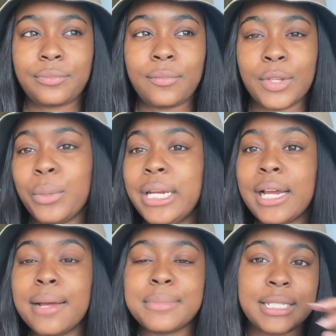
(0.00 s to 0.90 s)
when it
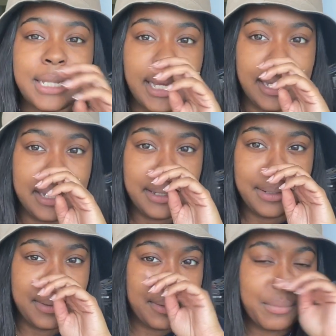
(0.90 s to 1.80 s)
comes to
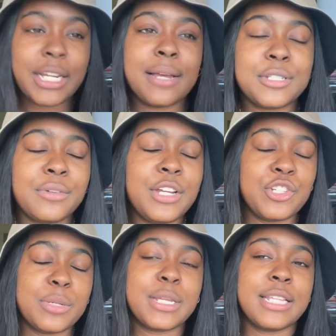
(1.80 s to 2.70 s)

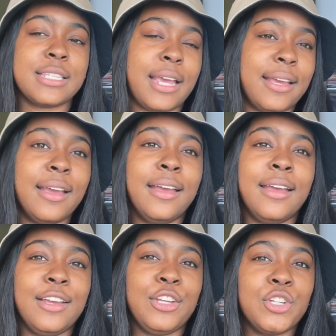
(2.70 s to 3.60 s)
relationships, it's like
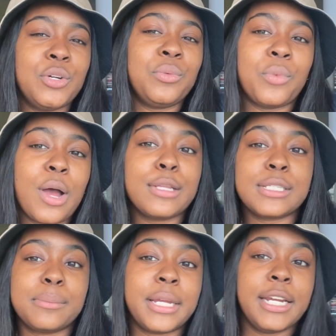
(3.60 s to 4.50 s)
you don't want
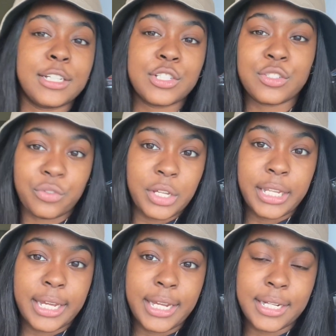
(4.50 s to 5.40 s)
somebody to just feel
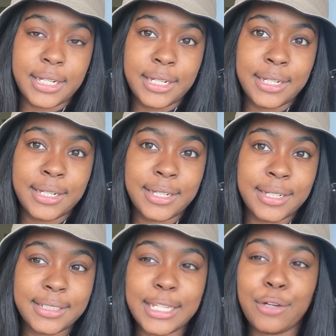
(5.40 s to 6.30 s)
like
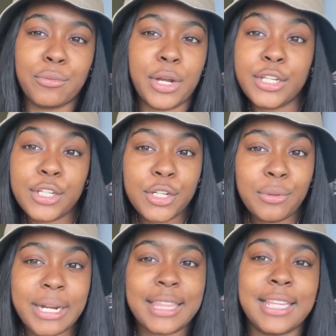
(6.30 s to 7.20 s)
they run you.
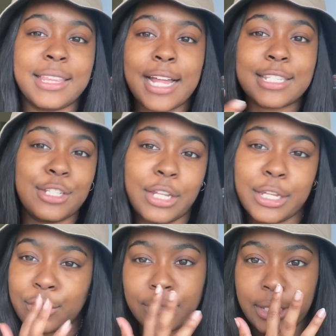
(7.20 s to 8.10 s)
And I think that's
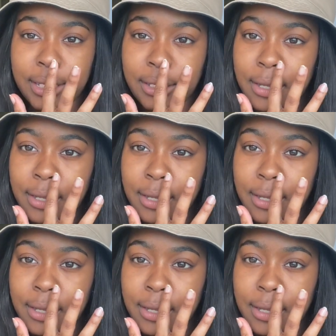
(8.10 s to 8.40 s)
like your like